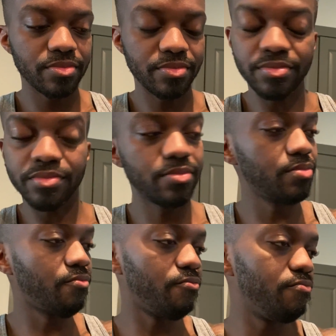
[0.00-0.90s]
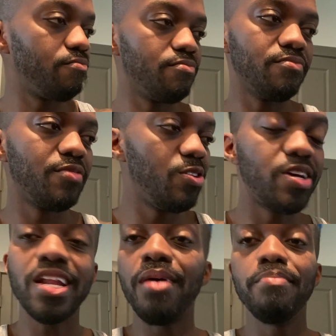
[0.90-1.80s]
Mm, mm, mm. You
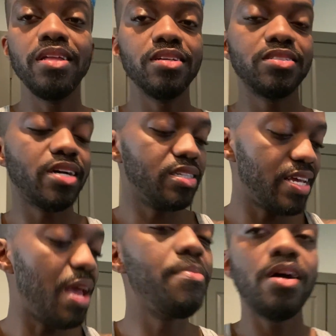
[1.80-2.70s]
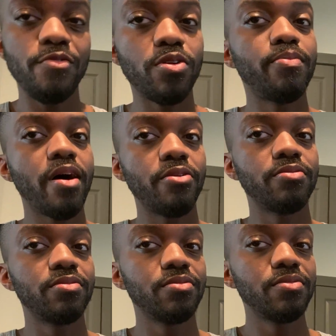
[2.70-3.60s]
cannot beat this taste. Hit me up on the bottle.
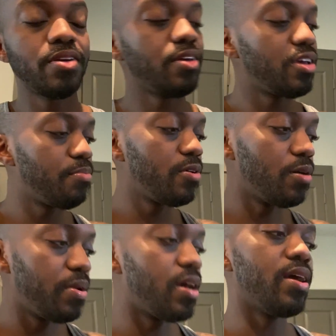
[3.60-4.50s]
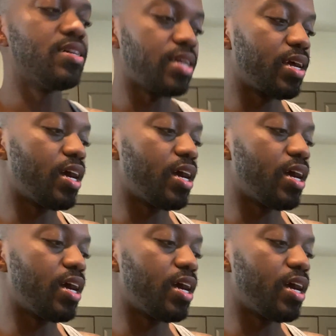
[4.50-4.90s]
Hit me up, there it is, like